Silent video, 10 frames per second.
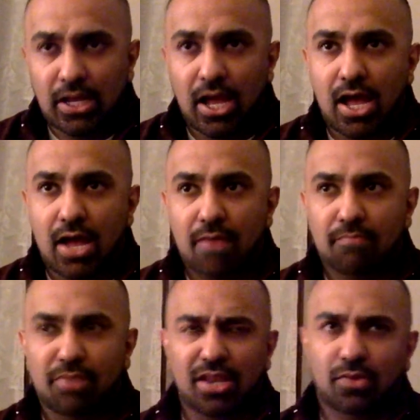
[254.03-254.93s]

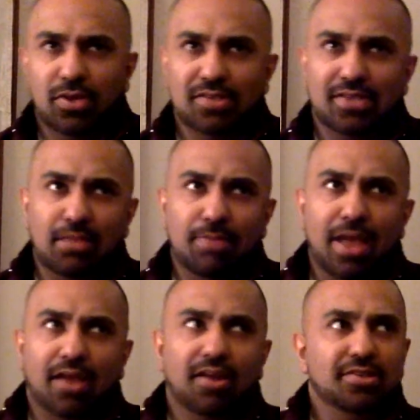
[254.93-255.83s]
But anyways, getting
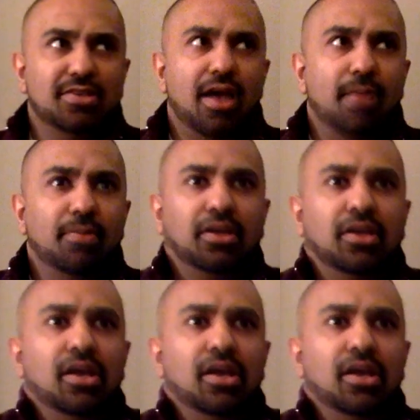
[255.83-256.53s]
back on the topic,